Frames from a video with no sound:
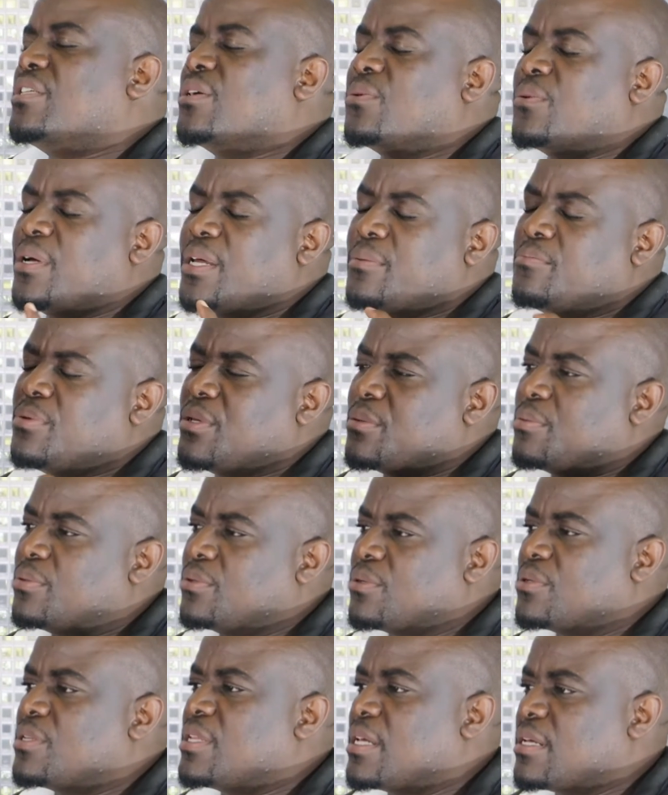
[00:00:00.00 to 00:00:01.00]
the way
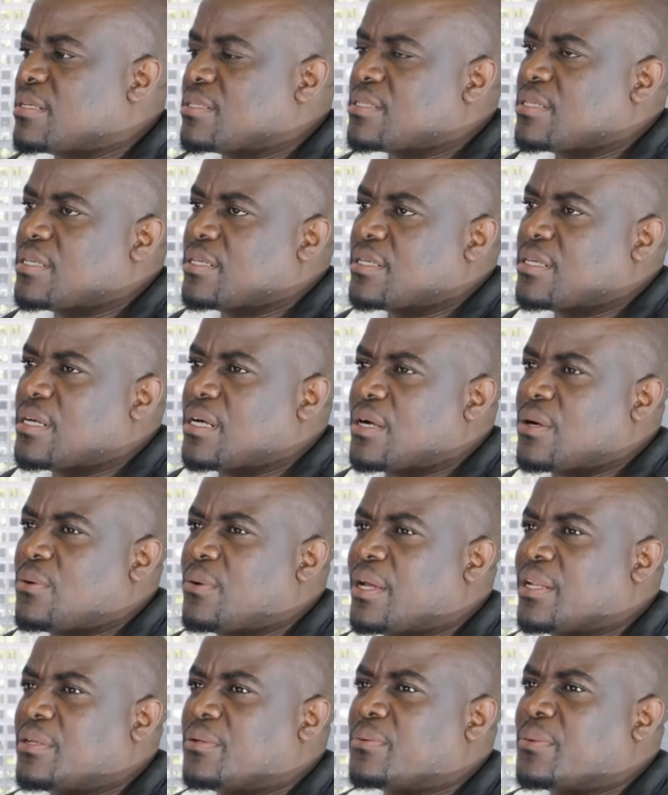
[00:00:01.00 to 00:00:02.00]
people think
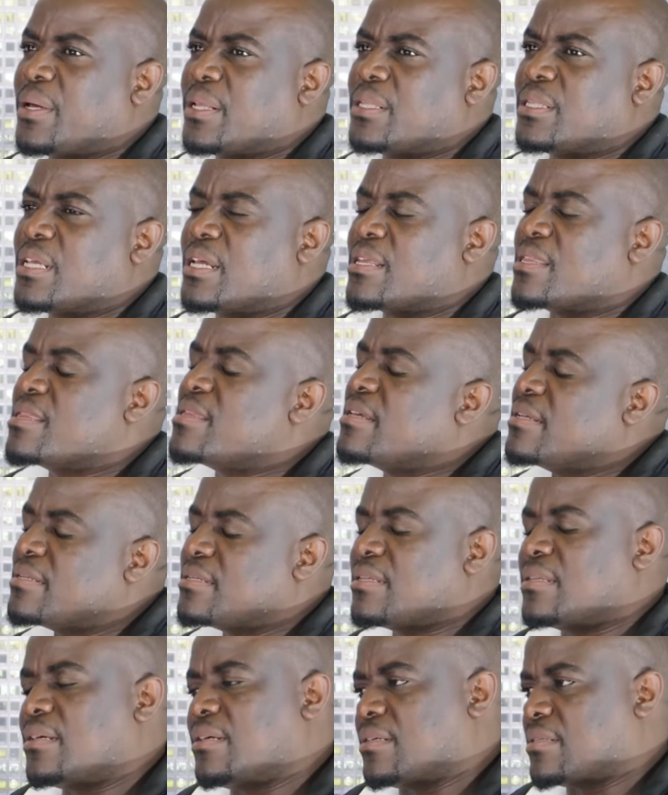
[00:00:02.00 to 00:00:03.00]
when they face
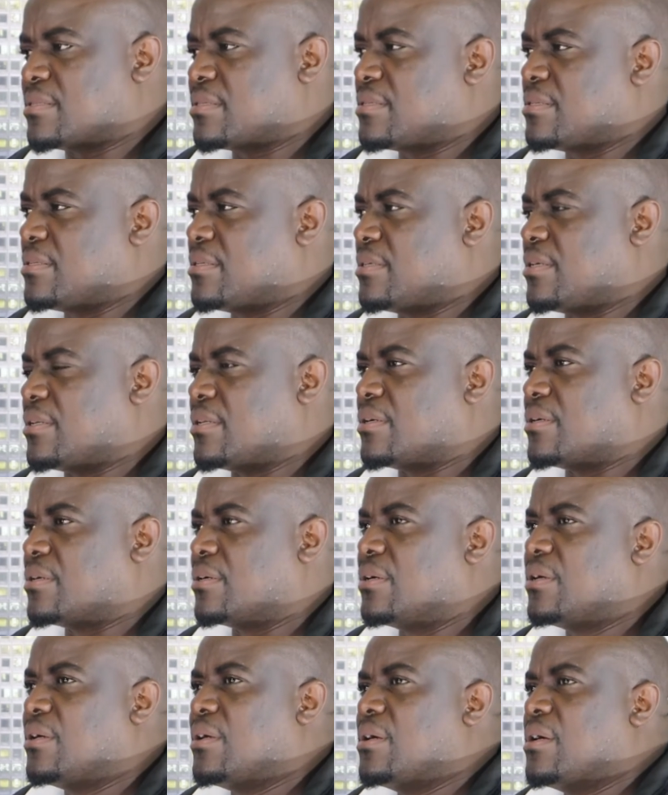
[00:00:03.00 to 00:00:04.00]
things, you
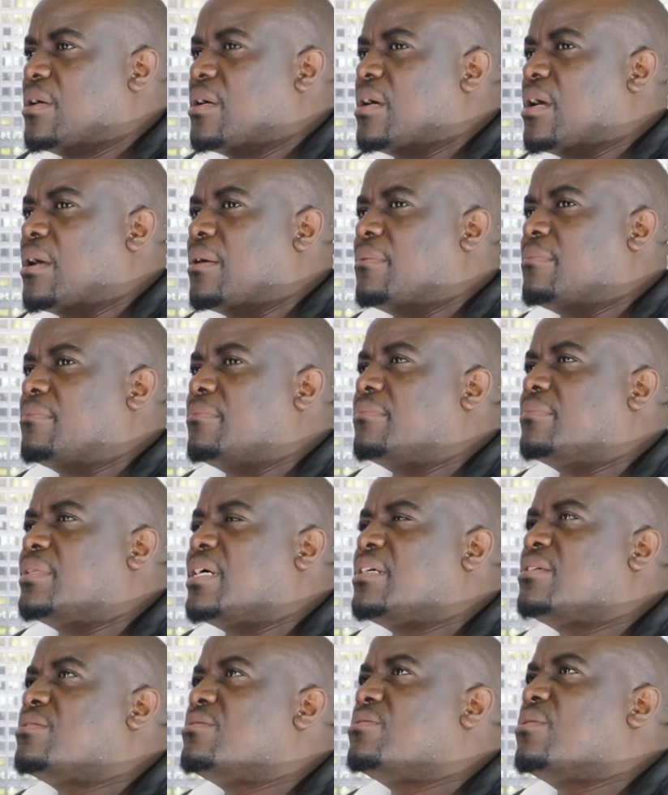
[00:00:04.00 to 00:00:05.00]
know.
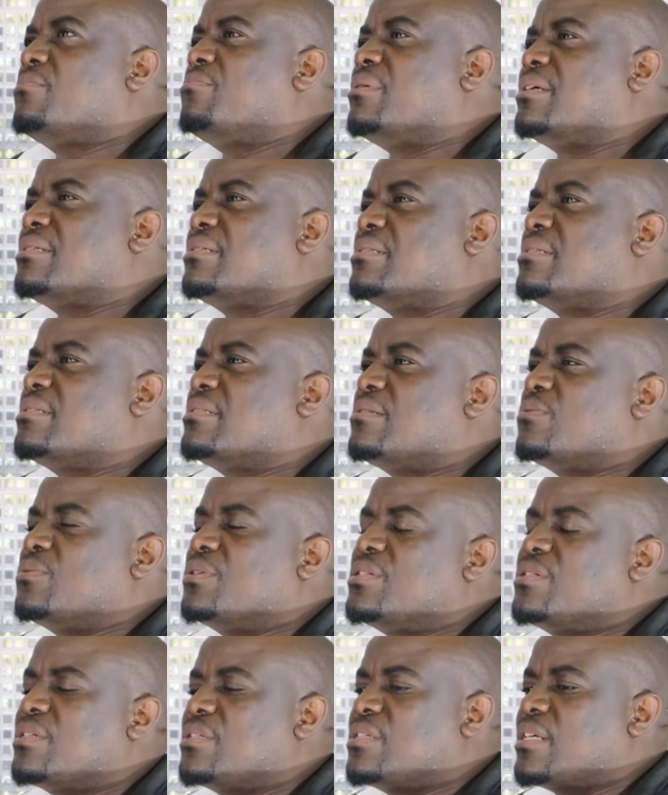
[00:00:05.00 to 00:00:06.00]
There is no business
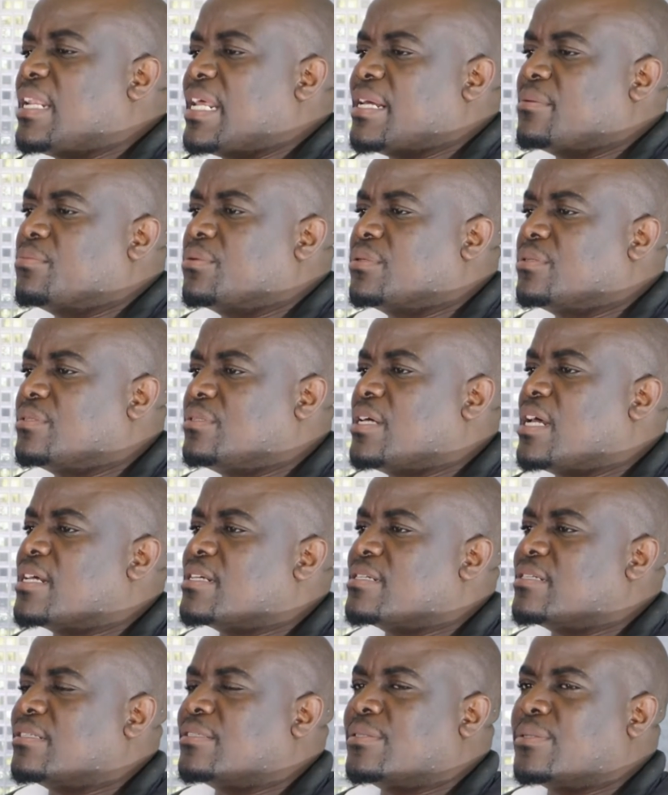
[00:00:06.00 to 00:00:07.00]
which is labeled
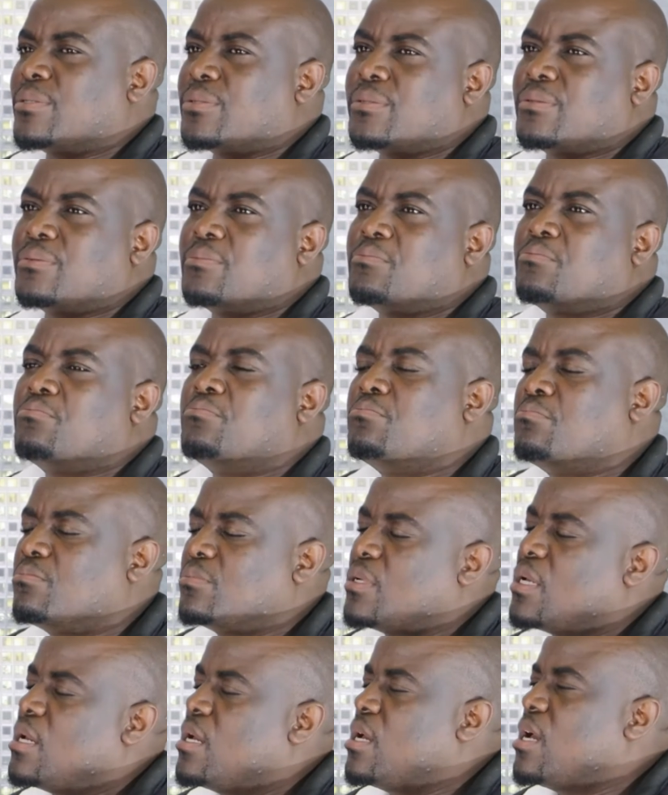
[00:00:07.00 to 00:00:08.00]
as
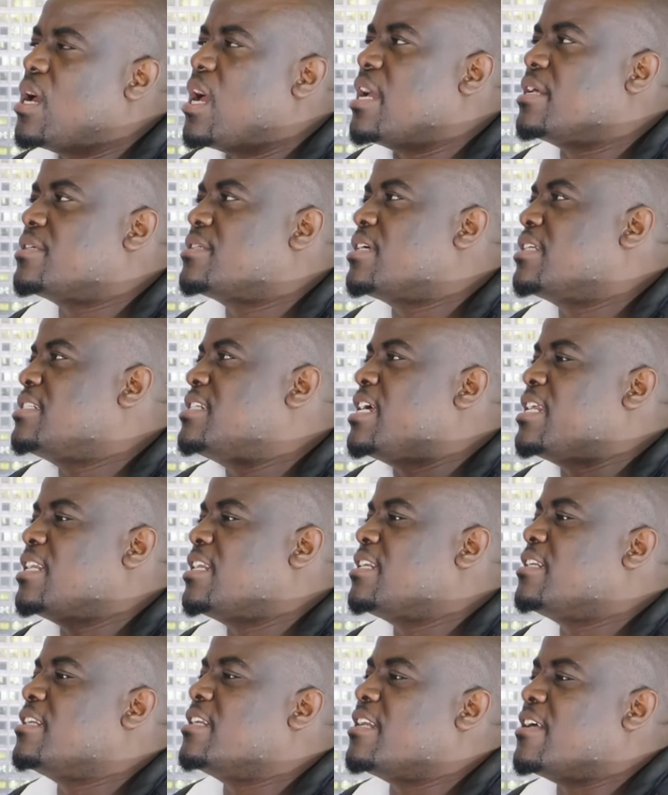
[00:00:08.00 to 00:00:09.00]
a
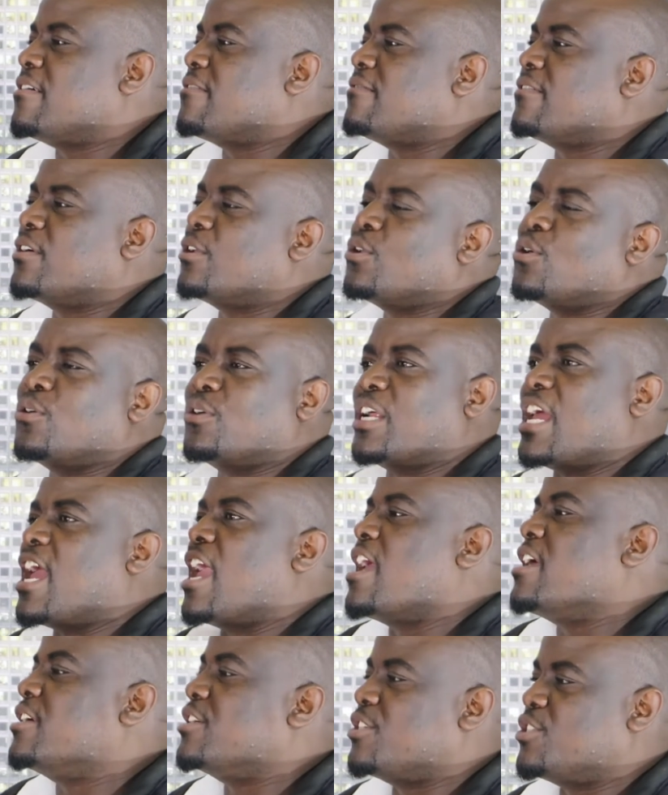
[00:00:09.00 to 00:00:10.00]
certain level or
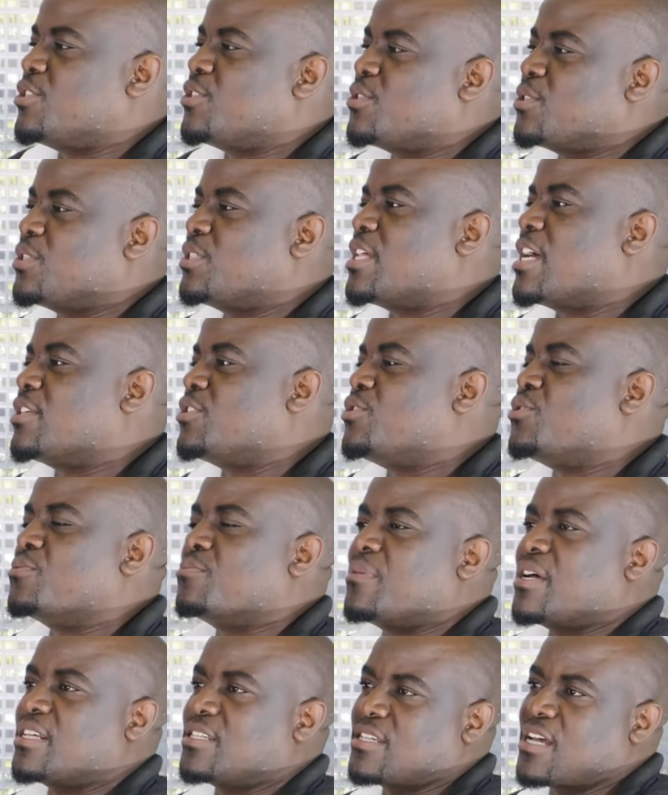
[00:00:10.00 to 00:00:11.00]
age that you
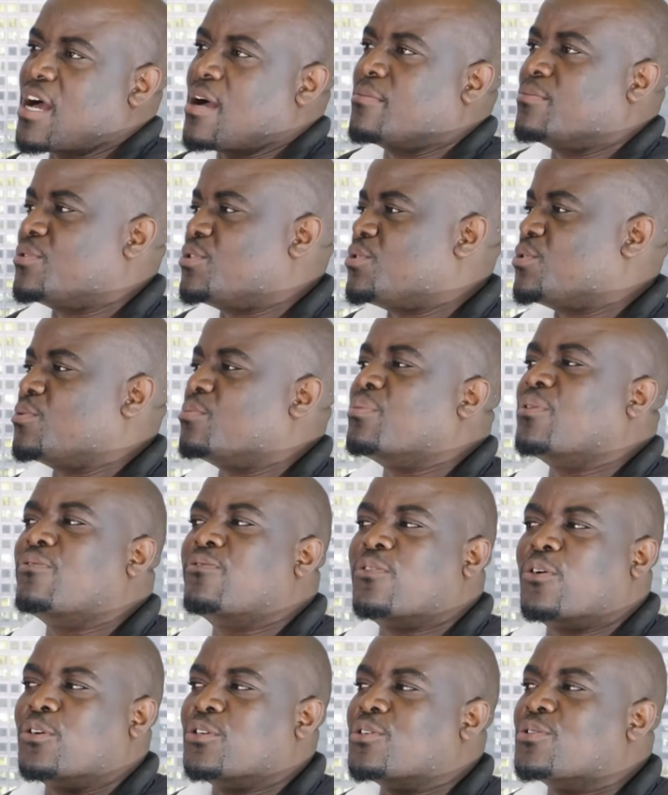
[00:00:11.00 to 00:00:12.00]
must come to
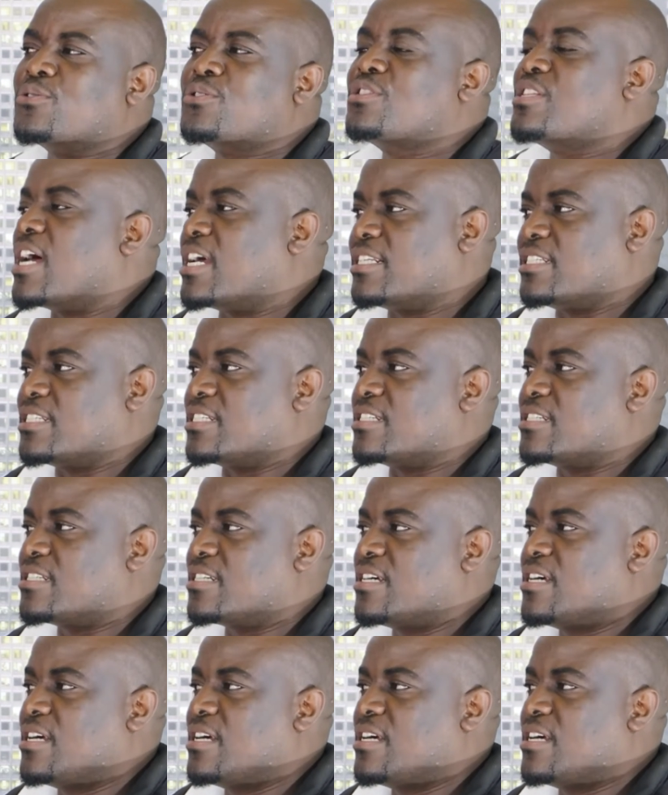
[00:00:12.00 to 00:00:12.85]
before you start it.